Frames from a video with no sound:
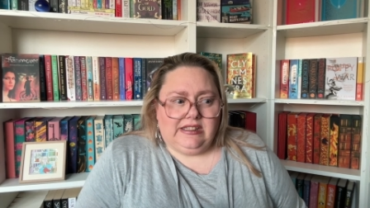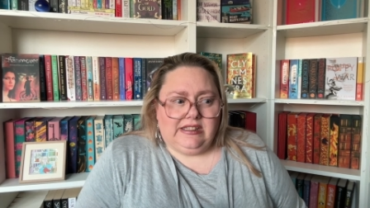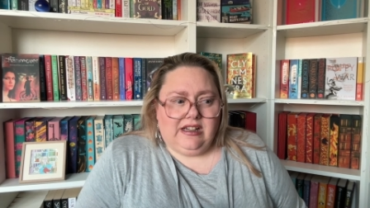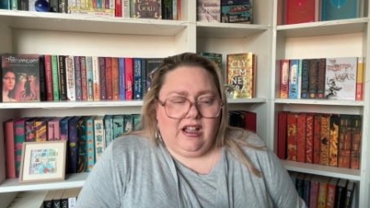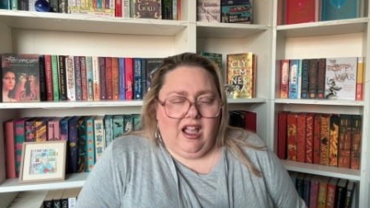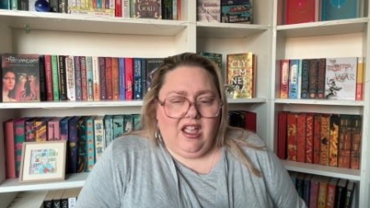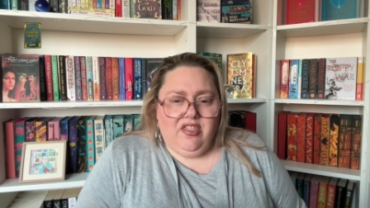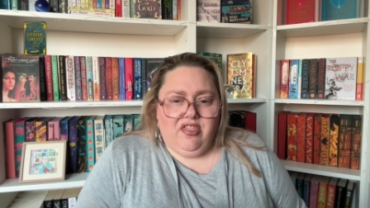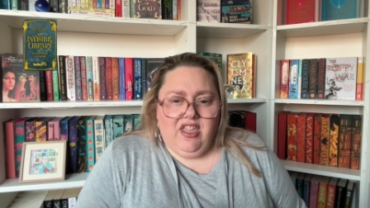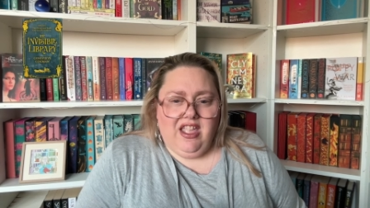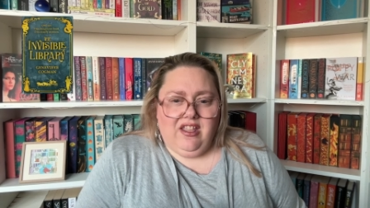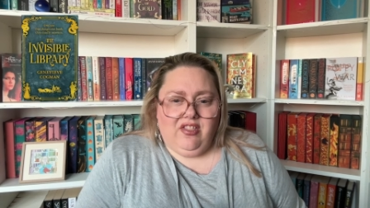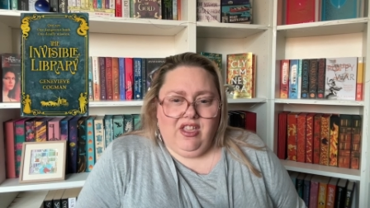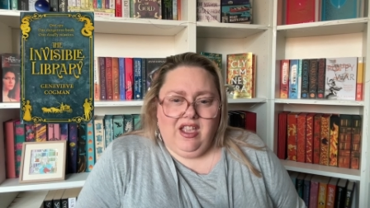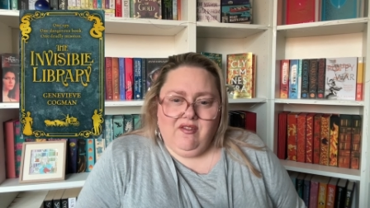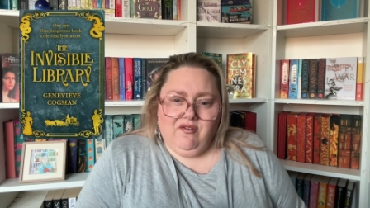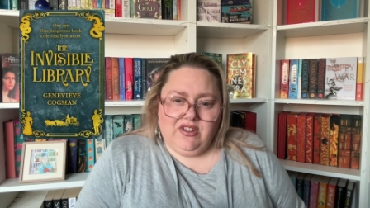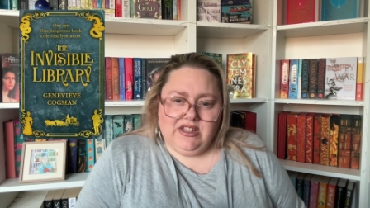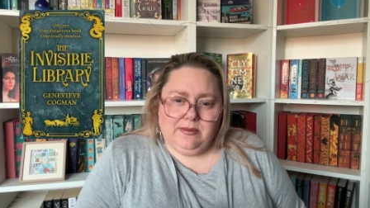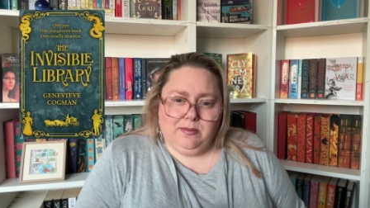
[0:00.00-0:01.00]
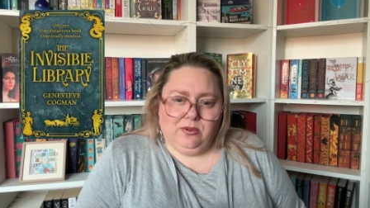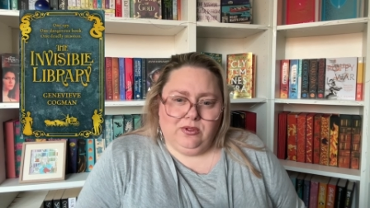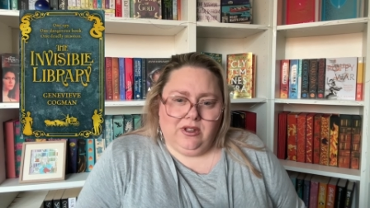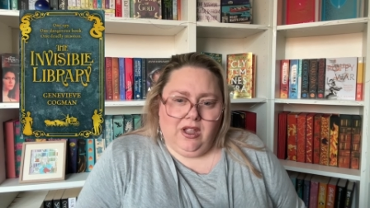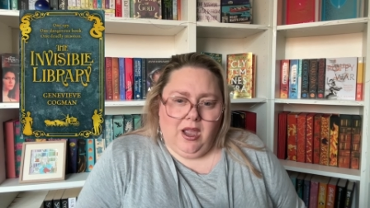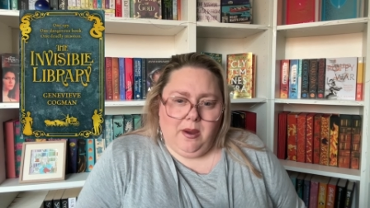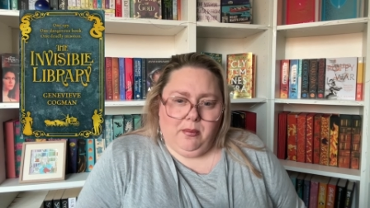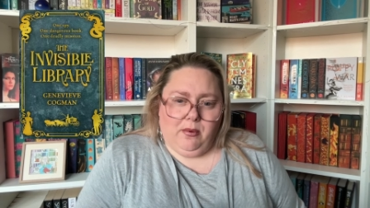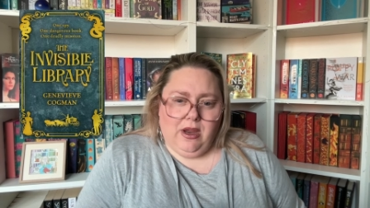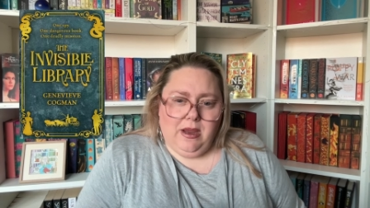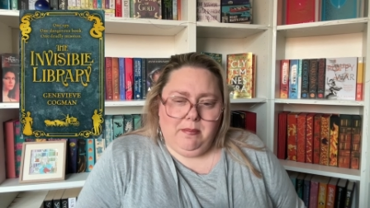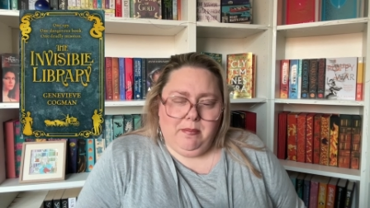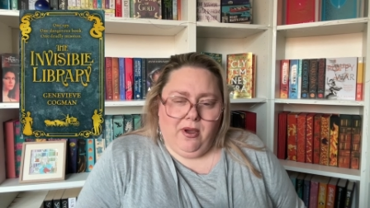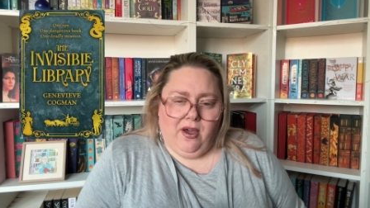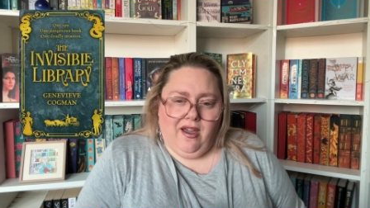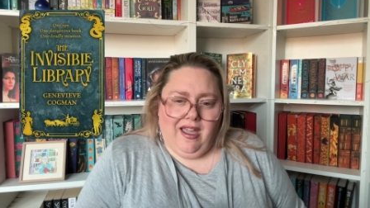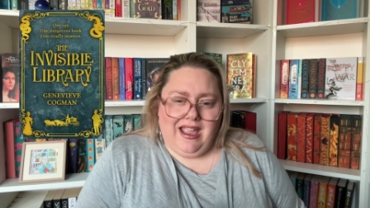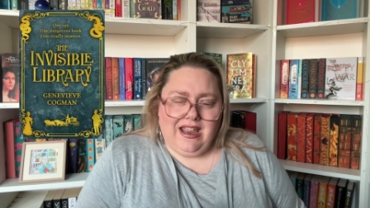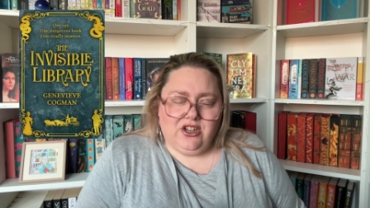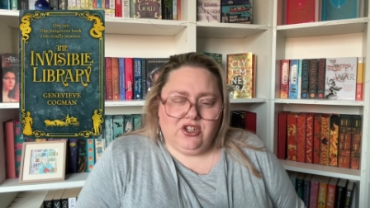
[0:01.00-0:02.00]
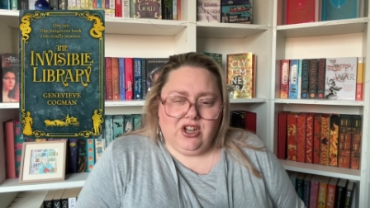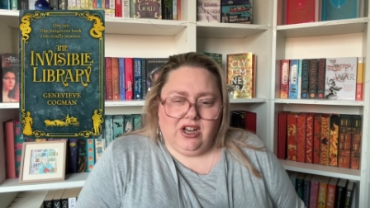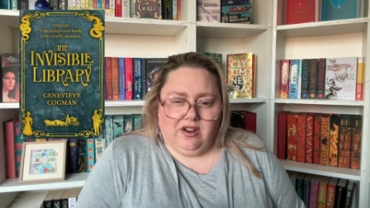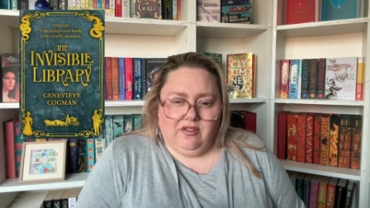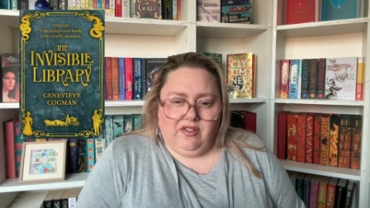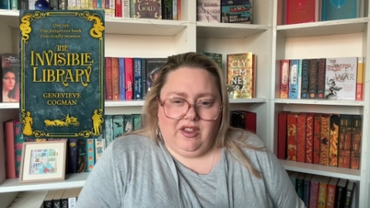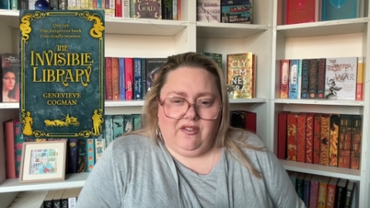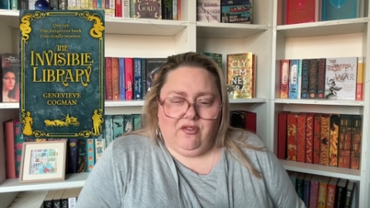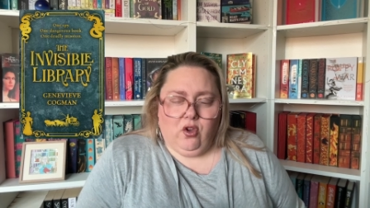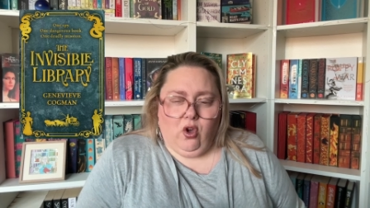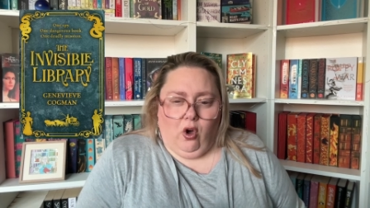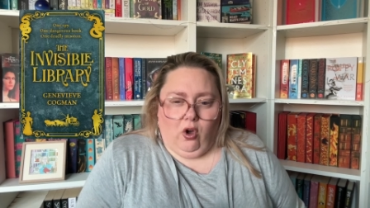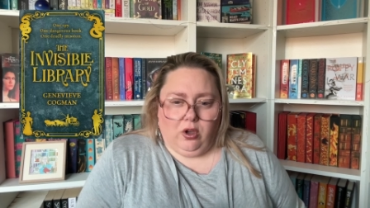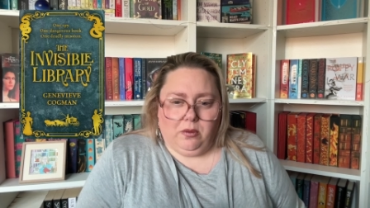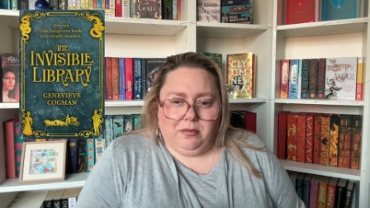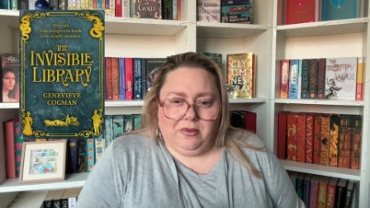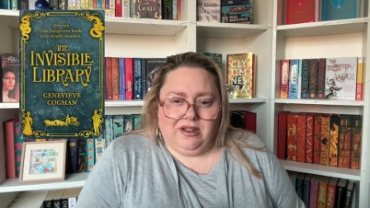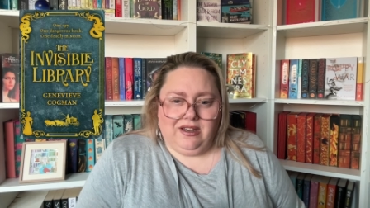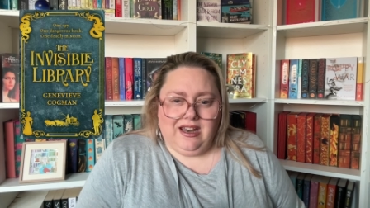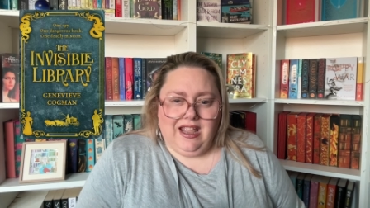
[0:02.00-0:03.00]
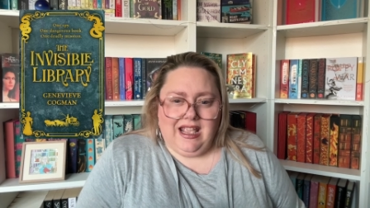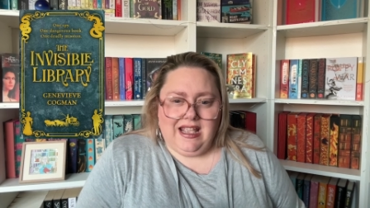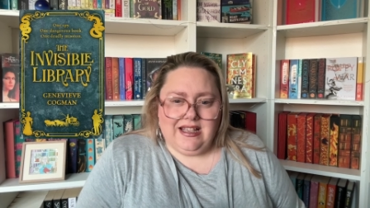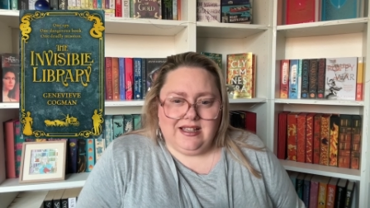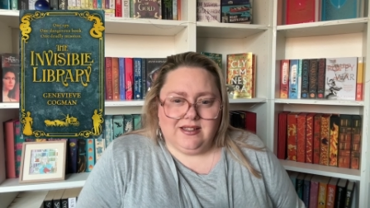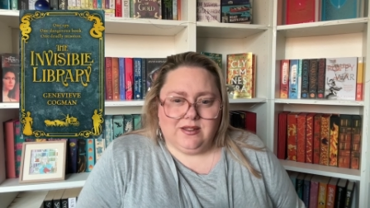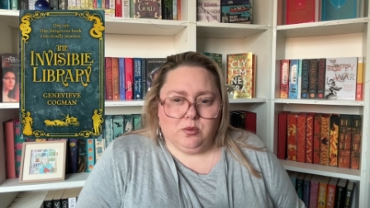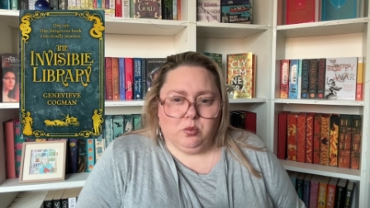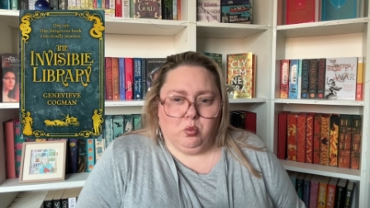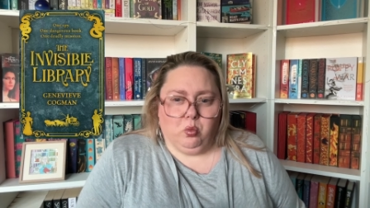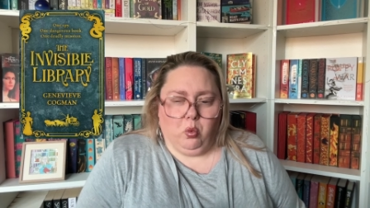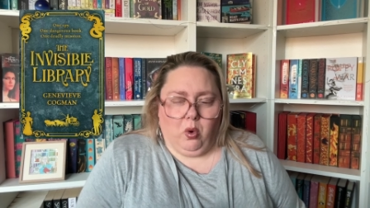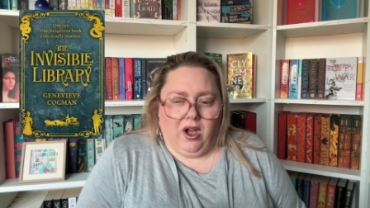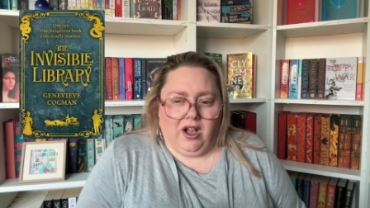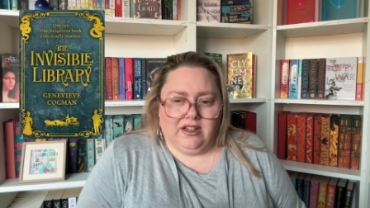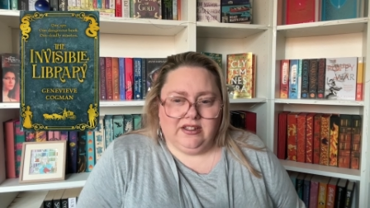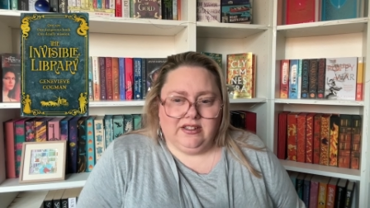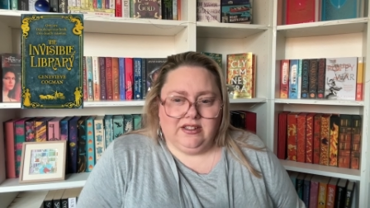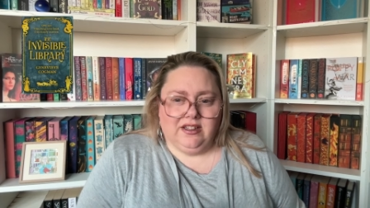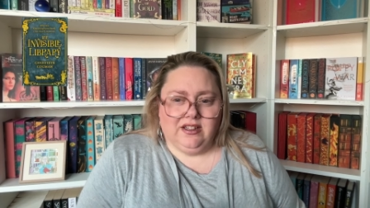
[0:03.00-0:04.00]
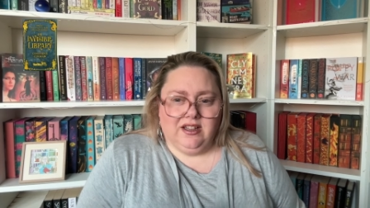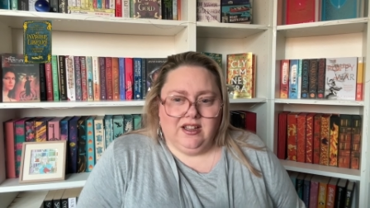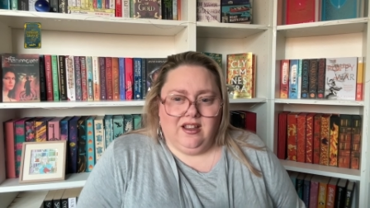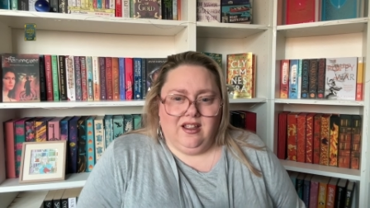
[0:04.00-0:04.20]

I think The Invisible Library by Genevieve Cogman is one.